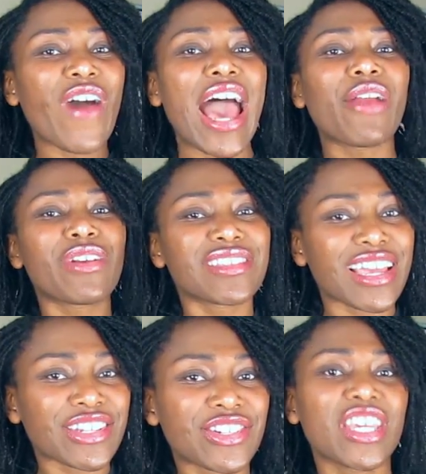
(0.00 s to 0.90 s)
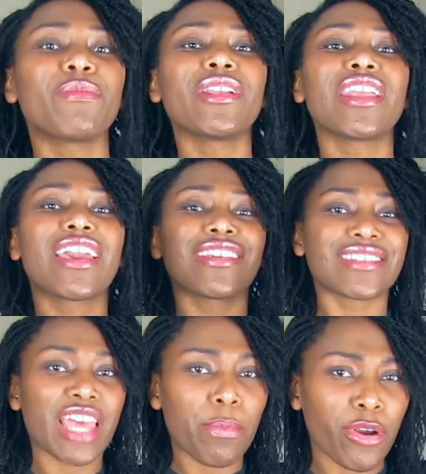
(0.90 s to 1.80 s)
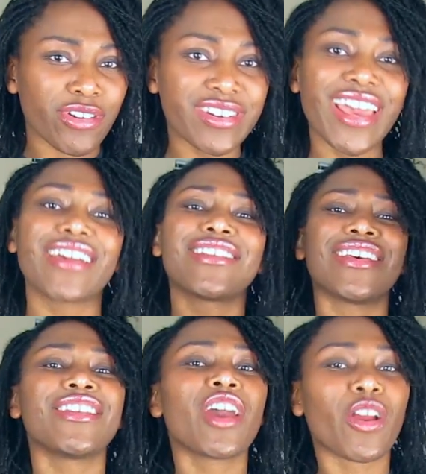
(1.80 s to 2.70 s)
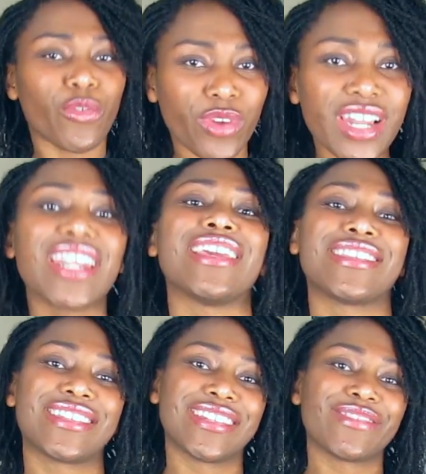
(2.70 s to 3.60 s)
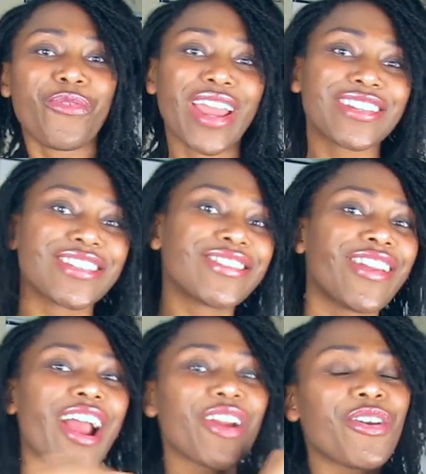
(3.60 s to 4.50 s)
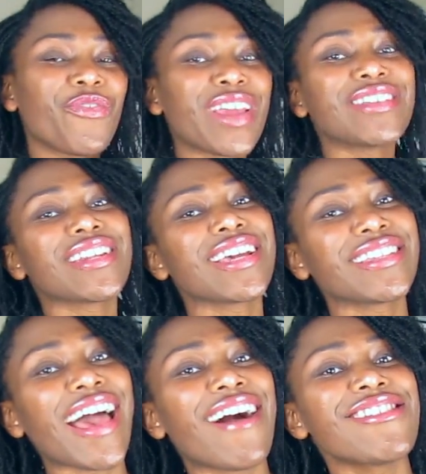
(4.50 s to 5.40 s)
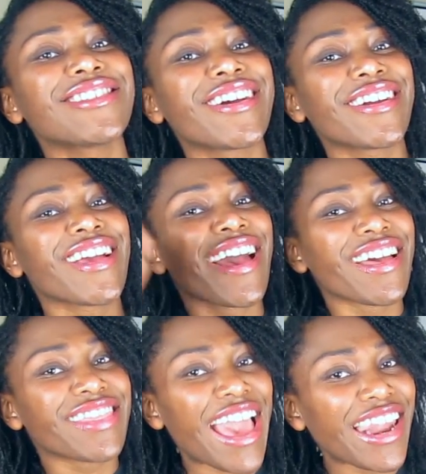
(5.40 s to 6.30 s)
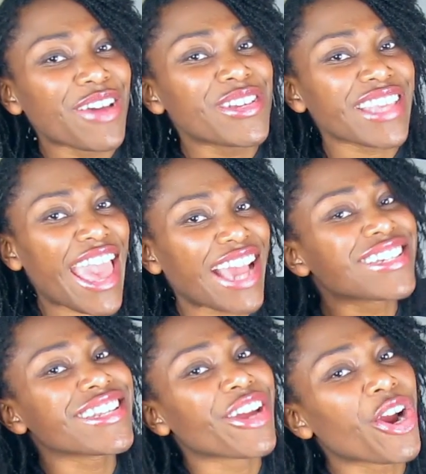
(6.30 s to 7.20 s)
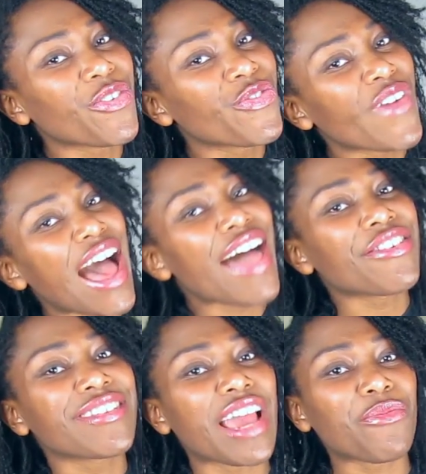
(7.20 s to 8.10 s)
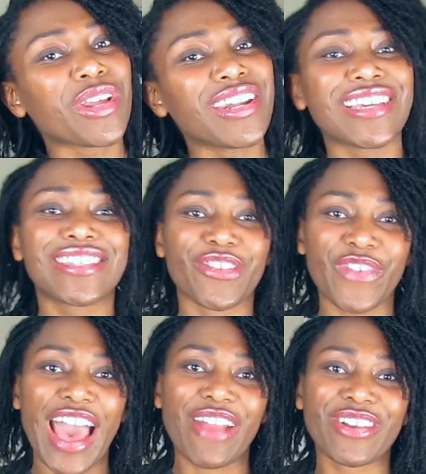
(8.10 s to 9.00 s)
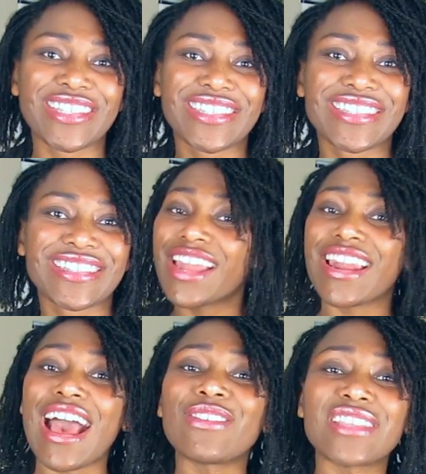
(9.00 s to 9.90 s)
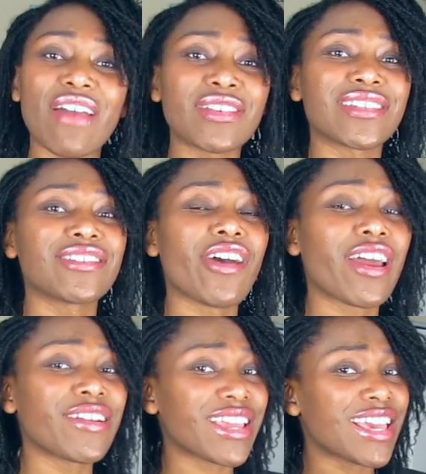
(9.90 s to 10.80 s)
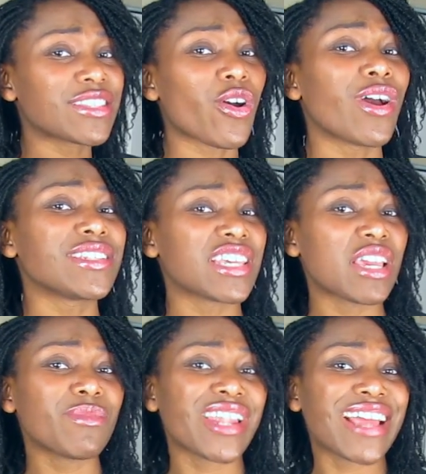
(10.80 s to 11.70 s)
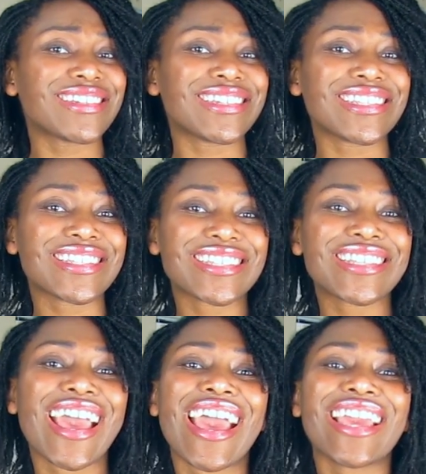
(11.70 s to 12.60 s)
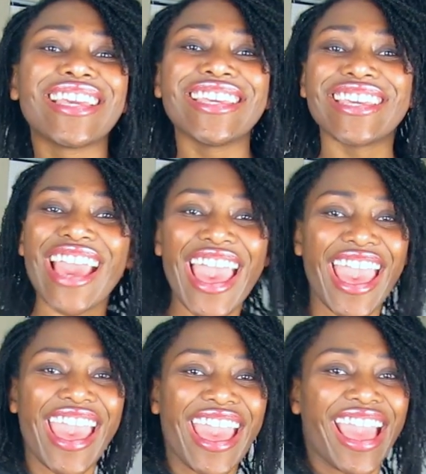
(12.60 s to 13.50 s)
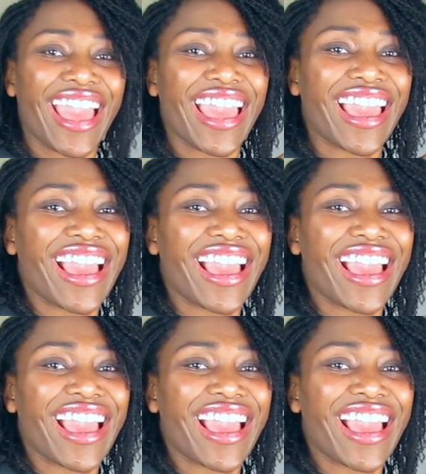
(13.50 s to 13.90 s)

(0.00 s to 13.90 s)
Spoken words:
virus that she believes that Perdekadon released, which Snart eventually tells her that it was actually her father that released the virus. And now Savage's daughter is on Team Legends. Yay!